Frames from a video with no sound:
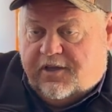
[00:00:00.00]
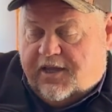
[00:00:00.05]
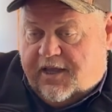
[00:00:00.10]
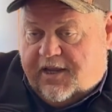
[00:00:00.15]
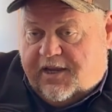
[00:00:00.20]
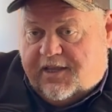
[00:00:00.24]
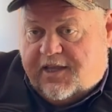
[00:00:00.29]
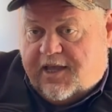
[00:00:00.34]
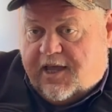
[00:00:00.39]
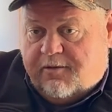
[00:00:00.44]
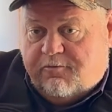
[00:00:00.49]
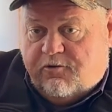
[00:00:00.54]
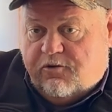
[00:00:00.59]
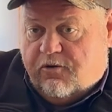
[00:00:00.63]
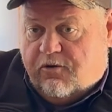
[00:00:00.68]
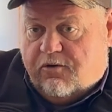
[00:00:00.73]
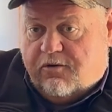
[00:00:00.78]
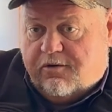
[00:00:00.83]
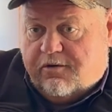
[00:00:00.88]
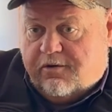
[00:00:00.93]
Anytime
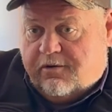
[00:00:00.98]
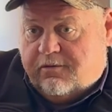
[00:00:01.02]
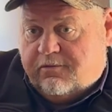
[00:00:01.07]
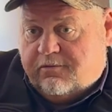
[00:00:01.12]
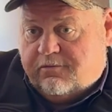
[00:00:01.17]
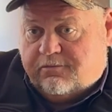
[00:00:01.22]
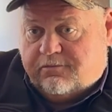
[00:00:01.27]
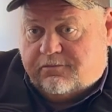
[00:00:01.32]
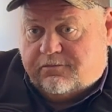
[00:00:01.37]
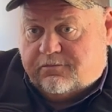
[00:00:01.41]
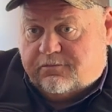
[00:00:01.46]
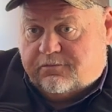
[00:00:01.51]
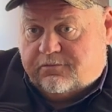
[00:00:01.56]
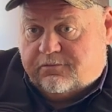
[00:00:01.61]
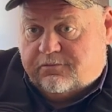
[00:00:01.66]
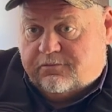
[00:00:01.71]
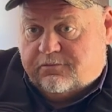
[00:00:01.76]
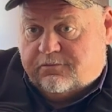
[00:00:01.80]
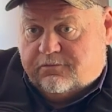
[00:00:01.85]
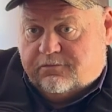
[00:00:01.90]
you order
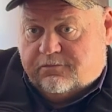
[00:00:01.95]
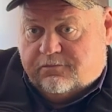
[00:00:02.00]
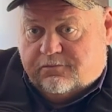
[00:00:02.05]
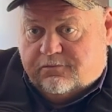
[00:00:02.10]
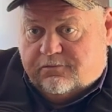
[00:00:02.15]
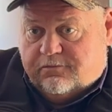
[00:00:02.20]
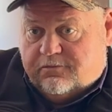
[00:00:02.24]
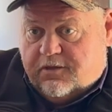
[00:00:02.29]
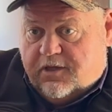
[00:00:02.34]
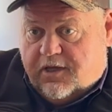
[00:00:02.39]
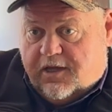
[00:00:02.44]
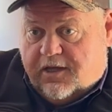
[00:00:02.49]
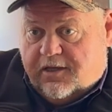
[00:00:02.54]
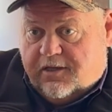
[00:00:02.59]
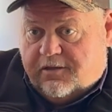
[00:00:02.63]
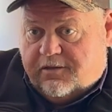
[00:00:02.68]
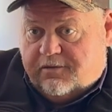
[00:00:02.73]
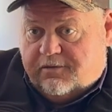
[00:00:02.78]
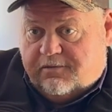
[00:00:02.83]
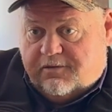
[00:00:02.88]

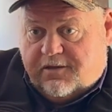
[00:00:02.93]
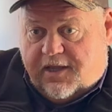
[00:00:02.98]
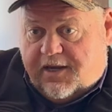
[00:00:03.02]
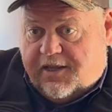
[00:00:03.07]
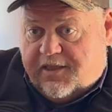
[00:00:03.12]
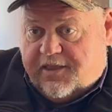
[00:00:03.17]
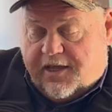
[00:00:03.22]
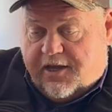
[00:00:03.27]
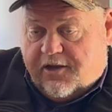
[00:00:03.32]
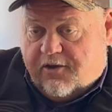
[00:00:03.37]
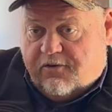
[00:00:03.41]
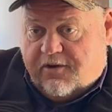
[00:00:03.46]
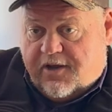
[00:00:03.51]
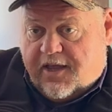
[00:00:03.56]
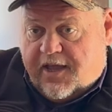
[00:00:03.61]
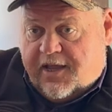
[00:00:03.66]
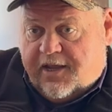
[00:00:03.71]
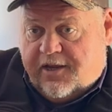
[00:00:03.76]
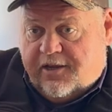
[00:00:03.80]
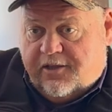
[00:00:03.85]
anything
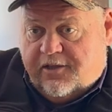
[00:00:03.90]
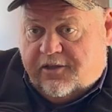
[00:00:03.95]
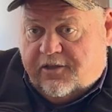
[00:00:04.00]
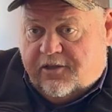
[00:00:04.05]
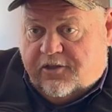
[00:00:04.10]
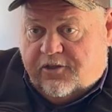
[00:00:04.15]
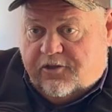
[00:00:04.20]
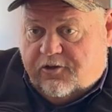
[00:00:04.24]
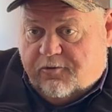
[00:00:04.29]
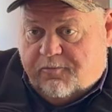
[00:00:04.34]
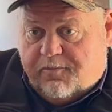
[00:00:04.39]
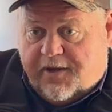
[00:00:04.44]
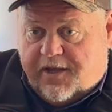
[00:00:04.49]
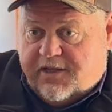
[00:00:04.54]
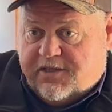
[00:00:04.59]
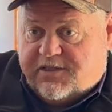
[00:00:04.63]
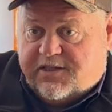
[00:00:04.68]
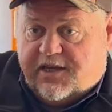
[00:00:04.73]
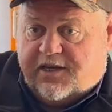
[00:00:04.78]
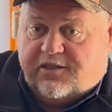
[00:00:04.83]
online, you're
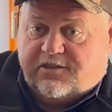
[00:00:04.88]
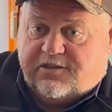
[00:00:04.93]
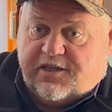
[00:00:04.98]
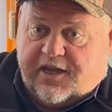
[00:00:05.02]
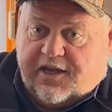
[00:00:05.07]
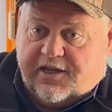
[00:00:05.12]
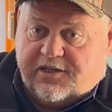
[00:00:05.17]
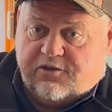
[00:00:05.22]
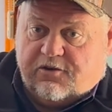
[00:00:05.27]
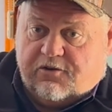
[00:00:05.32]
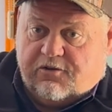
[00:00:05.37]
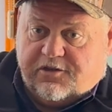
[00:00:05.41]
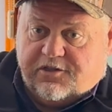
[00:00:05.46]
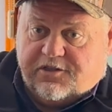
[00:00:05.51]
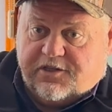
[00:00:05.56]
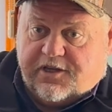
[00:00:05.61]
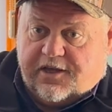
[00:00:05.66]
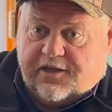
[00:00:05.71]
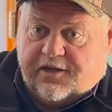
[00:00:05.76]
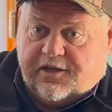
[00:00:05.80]
paying sales tax in
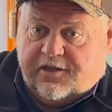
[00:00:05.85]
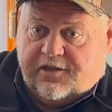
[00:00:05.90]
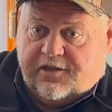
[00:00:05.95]
Orange County.